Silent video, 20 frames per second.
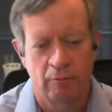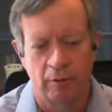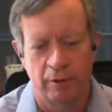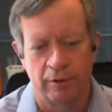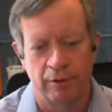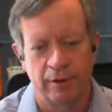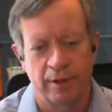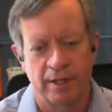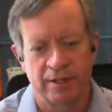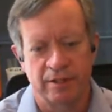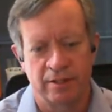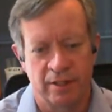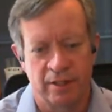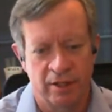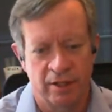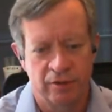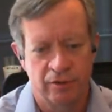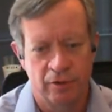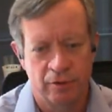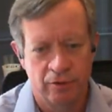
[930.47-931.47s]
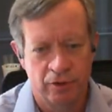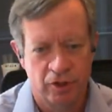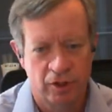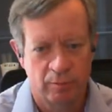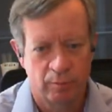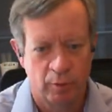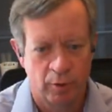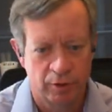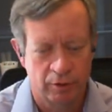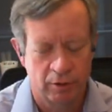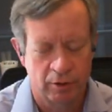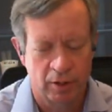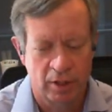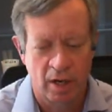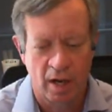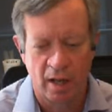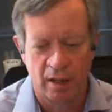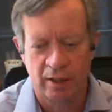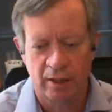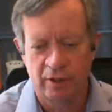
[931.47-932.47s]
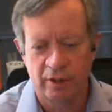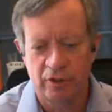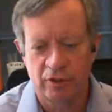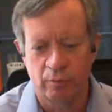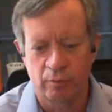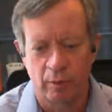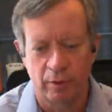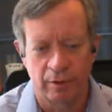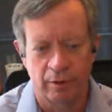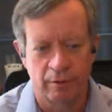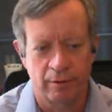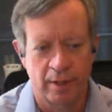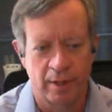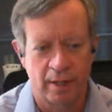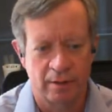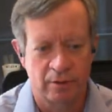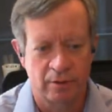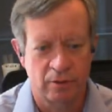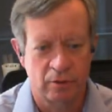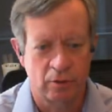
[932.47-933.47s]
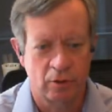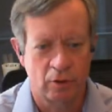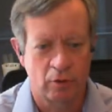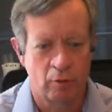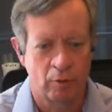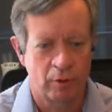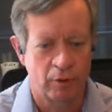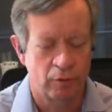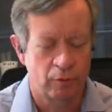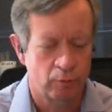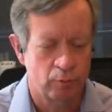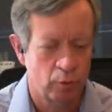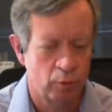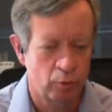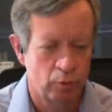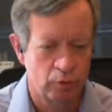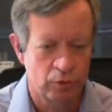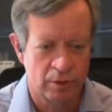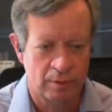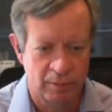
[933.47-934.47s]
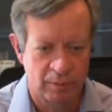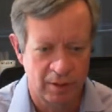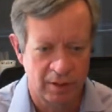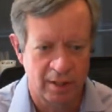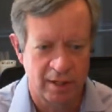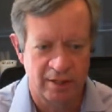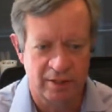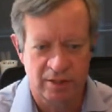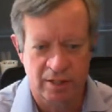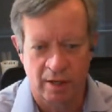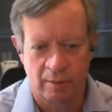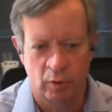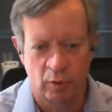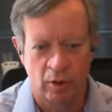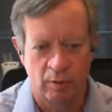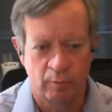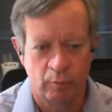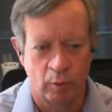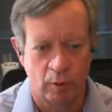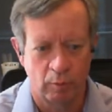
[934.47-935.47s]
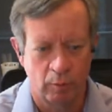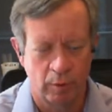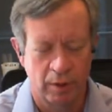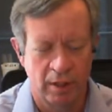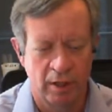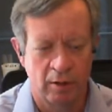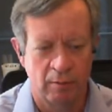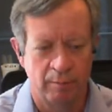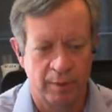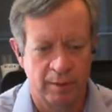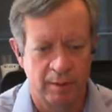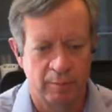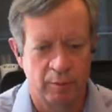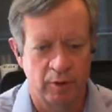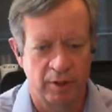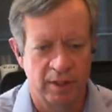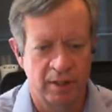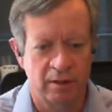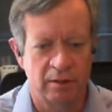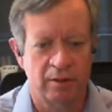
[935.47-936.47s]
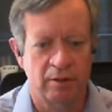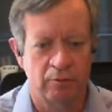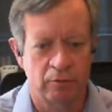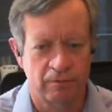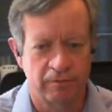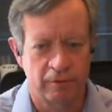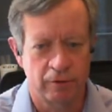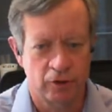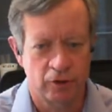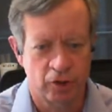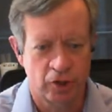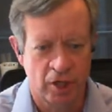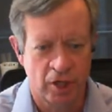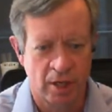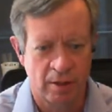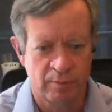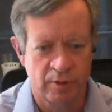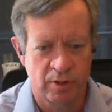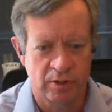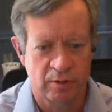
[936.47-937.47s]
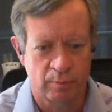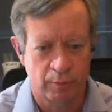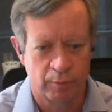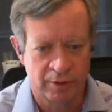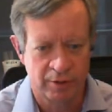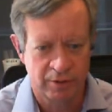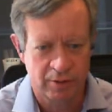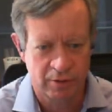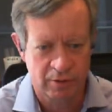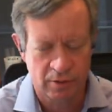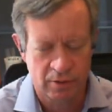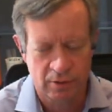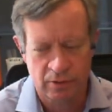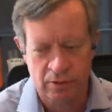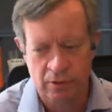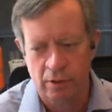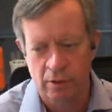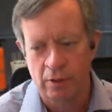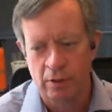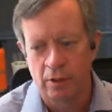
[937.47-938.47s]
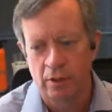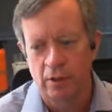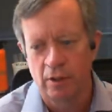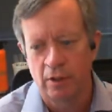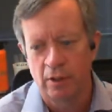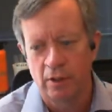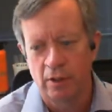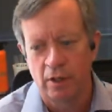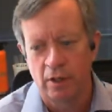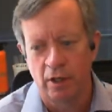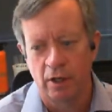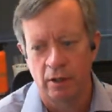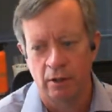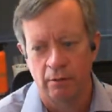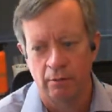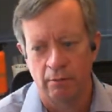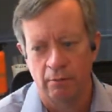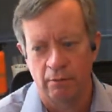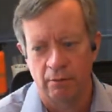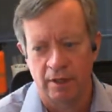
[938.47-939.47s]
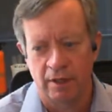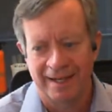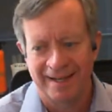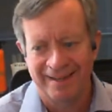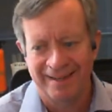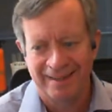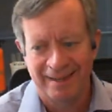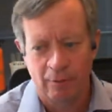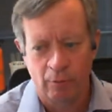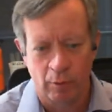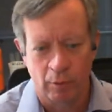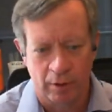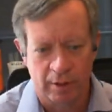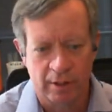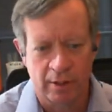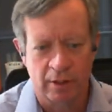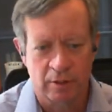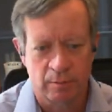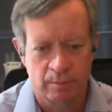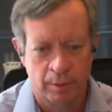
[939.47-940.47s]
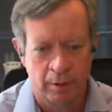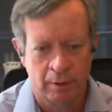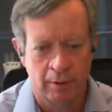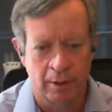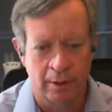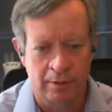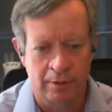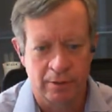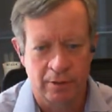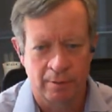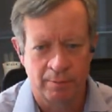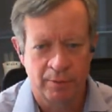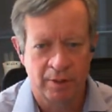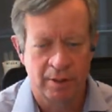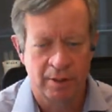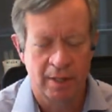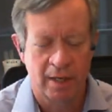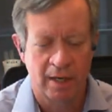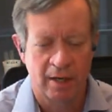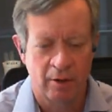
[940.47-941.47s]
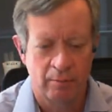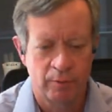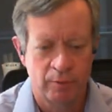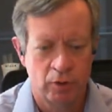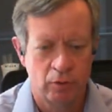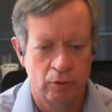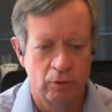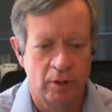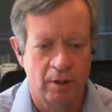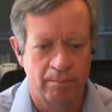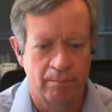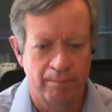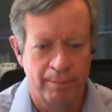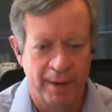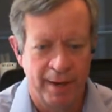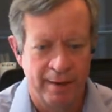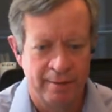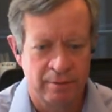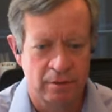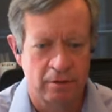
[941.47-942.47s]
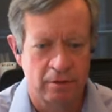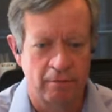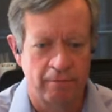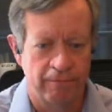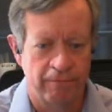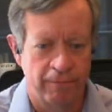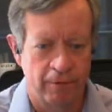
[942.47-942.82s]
Whether that's an internship while you're in college, whether that's going through something like CyberUp, where we help people get those first jobs as apprentices, get that work experience, something that helps you get past the